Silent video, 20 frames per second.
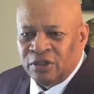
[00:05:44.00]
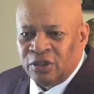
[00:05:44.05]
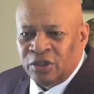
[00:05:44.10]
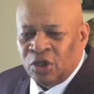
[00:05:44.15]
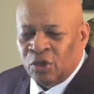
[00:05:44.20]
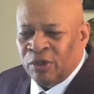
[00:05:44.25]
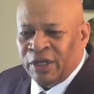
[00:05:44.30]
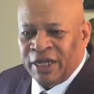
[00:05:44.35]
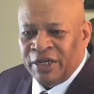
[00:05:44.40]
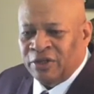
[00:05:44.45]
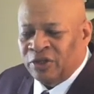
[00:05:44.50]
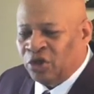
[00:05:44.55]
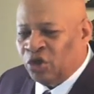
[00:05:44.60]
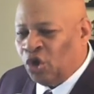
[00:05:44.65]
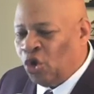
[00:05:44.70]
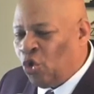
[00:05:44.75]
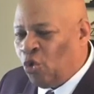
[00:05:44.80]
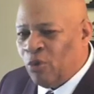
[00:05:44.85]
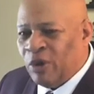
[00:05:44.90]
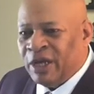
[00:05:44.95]
don't let no
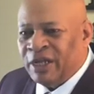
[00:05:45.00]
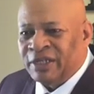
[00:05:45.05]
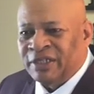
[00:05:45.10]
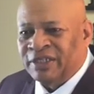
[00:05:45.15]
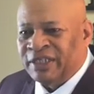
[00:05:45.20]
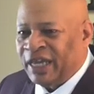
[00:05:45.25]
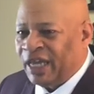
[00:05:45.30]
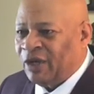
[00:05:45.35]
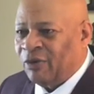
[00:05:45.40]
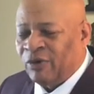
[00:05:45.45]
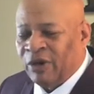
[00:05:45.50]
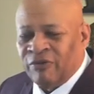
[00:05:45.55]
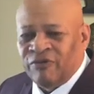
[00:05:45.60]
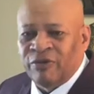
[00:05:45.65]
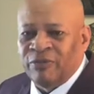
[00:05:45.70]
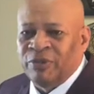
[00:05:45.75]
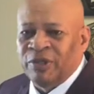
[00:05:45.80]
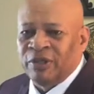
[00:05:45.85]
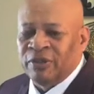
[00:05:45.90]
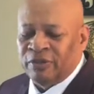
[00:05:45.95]
one take it away
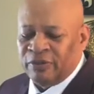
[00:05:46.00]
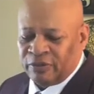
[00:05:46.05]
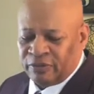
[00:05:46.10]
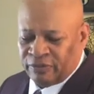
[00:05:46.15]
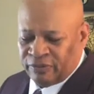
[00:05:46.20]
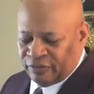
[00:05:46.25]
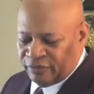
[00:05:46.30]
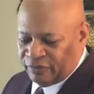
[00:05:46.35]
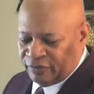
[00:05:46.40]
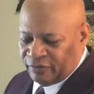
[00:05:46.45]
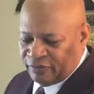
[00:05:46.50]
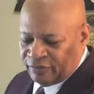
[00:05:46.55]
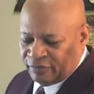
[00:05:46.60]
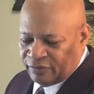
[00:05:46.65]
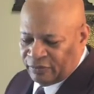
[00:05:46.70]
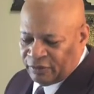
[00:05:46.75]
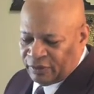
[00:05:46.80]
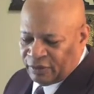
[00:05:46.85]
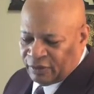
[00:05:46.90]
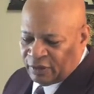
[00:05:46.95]
from you. Amen.
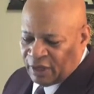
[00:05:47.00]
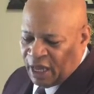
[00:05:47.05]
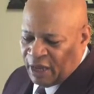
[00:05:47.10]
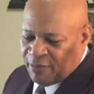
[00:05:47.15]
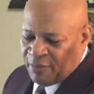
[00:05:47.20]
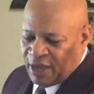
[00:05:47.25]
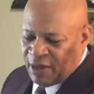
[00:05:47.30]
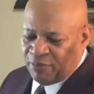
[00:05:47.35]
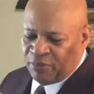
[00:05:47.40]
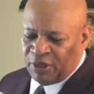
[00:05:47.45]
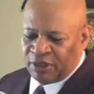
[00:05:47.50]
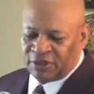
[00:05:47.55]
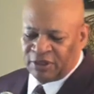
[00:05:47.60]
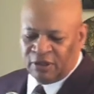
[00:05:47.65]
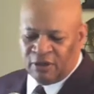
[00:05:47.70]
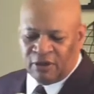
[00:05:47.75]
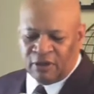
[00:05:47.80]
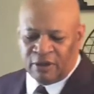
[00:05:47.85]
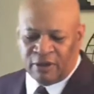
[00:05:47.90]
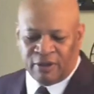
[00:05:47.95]
Amen. Amen. Praise the
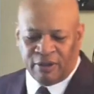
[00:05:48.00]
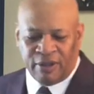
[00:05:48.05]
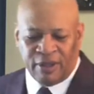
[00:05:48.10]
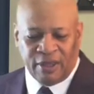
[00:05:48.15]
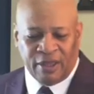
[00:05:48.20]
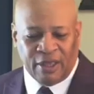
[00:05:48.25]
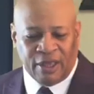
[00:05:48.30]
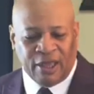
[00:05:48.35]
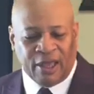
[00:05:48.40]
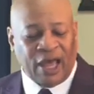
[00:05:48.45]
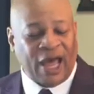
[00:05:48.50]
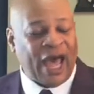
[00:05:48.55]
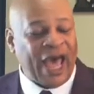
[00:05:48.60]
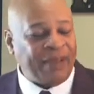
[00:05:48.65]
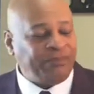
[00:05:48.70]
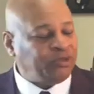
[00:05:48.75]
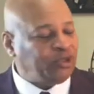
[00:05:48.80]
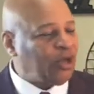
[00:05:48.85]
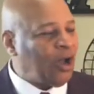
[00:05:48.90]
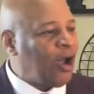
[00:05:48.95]
Lord.
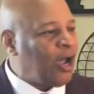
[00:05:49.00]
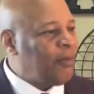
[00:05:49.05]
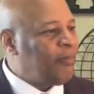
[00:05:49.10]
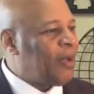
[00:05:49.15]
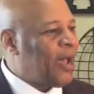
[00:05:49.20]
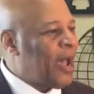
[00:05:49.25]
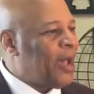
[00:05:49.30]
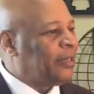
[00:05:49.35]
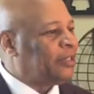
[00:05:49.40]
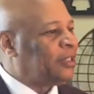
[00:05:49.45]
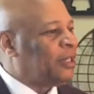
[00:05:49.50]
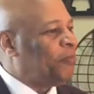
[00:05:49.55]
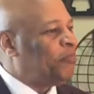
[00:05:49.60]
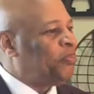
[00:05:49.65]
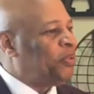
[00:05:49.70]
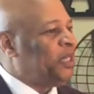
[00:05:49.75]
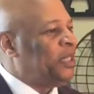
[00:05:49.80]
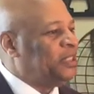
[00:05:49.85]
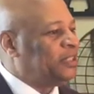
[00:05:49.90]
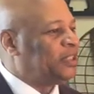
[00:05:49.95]
I'm talking about the
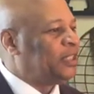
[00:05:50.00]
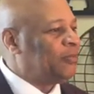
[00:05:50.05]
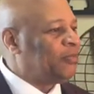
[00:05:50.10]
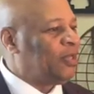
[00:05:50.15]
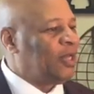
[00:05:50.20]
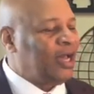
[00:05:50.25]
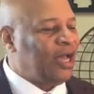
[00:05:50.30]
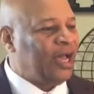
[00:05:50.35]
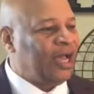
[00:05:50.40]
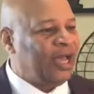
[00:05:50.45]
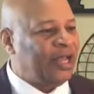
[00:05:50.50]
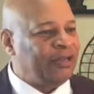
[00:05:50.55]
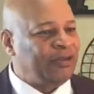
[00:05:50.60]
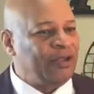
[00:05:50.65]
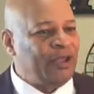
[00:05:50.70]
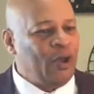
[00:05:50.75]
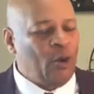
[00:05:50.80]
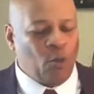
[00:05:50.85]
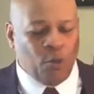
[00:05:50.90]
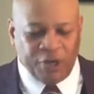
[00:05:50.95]
peace of God.
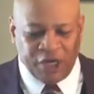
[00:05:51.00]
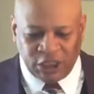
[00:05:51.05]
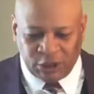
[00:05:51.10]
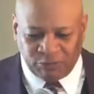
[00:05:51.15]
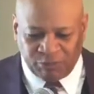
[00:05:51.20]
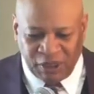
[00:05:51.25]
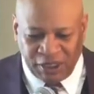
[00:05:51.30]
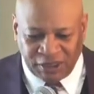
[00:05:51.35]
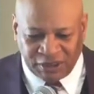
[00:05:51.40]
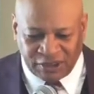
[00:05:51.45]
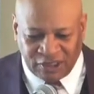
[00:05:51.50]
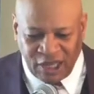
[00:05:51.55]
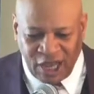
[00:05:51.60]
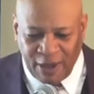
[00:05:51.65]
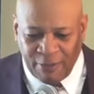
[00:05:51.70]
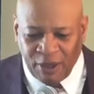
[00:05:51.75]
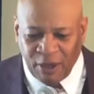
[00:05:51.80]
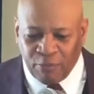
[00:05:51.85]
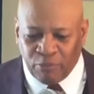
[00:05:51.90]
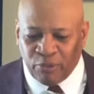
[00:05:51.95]
When this peace
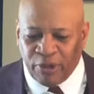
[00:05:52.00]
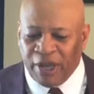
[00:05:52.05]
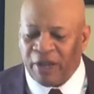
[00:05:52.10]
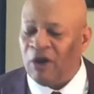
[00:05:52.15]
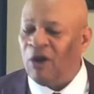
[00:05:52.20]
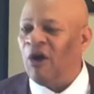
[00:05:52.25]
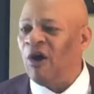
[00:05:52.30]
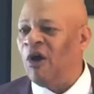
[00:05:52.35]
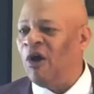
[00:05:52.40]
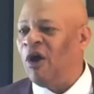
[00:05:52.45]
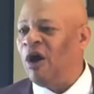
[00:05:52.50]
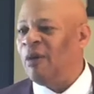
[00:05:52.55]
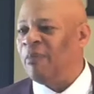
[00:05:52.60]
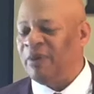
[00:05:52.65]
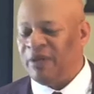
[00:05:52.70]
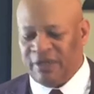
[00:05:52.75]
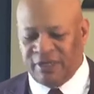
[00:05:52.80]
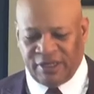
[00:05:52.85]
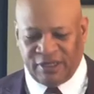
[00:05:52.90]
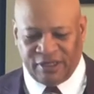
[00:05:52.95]
comes, it brings
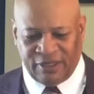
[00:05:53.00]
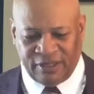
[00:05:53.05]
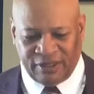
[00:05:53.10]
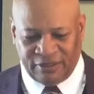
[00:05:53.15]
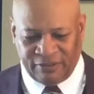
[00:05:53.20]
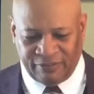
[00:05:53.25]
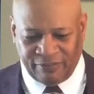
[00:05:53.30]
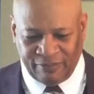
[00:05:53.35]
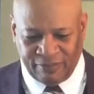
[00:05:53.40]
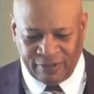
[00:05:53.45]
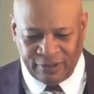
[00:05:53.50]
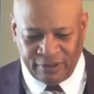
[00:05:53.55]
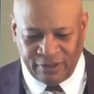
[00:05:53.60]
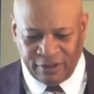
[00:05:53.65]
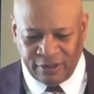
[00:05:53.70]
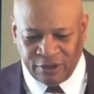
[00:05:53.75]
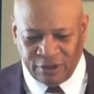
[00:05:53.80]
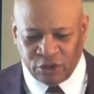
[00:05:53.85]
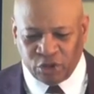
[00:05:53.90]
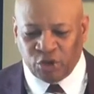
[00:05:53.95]
harmony,
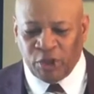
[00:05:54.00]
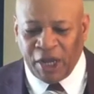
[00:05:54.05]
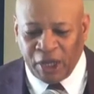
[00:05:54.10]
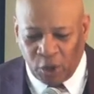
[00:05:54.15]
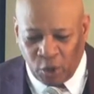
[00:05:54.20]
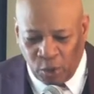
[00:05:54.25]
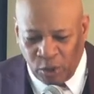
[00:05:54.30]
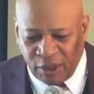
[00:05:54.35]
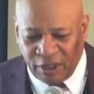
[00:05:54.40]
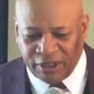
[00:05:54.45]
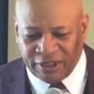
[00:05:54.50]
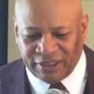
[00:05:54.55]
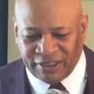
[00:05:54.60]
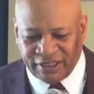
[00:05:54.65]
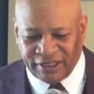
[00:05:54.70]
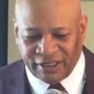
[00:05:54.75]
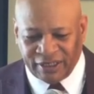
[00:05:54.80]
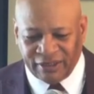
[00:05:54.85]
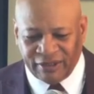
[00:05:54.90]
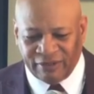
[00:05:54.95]

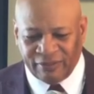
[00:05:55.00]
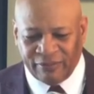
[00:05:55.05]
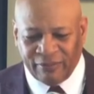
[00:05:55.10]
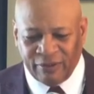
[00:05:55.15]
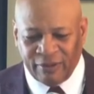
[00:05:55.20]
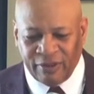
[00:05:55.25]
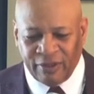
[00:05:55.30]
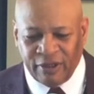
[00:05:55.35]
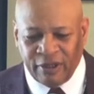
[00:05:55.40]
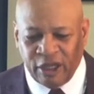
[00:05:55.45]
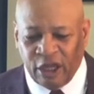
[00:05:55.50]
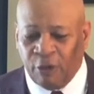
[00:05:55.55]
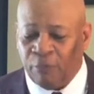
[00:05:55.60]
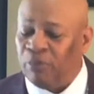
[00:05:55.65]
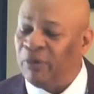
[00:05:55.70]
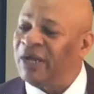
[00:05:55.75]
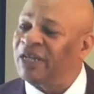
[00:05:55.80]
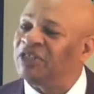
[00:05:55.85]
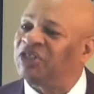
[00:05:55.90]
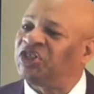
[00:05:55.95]
tranquility. It
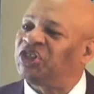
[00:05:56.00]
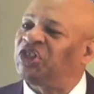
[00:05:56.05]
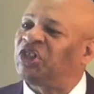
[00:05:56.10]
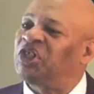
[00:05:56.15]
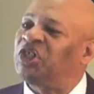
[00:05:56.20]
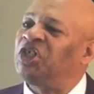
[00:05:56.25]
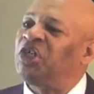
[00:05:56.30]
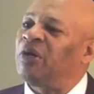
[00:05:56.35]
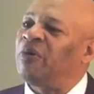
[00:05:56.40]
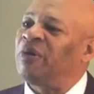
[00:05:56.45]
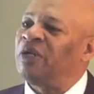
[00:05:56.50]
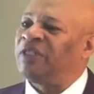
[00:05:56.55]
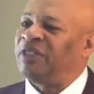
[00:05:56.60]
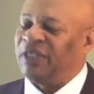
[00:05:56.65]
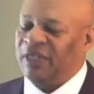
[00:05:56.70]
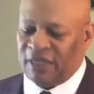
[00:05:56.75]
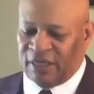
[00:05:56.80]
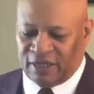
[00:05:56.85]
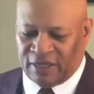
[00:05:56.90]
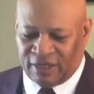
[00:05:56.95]
brings
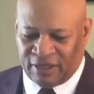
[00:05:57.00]
security.